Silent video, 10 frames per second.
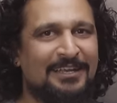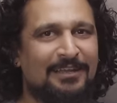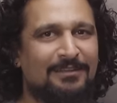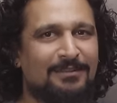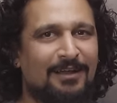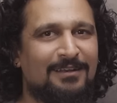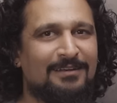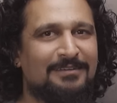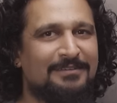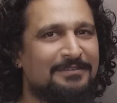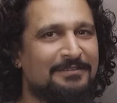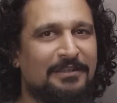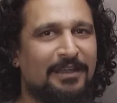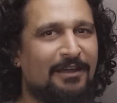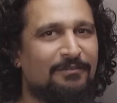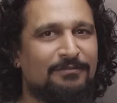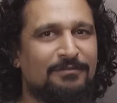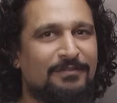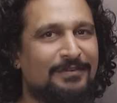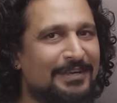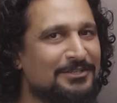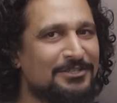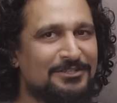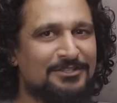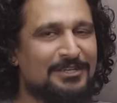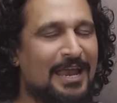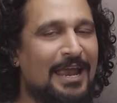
In Thailand, they have races